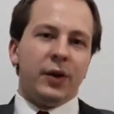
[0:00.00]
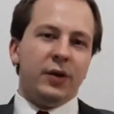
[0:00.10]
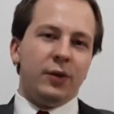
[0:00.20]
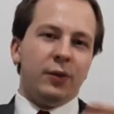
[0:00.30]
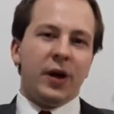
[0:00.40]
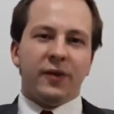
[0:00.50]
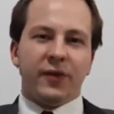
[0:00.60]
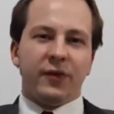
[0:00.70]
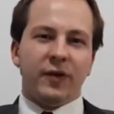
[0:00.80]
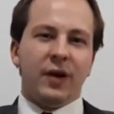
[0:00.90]
when you work
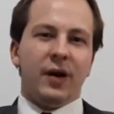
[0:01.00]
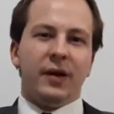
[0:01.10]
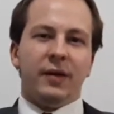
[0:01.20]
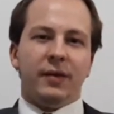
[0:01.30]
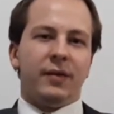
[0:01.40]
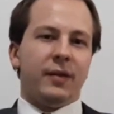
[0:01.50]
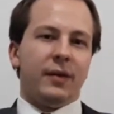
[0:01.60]
with clients,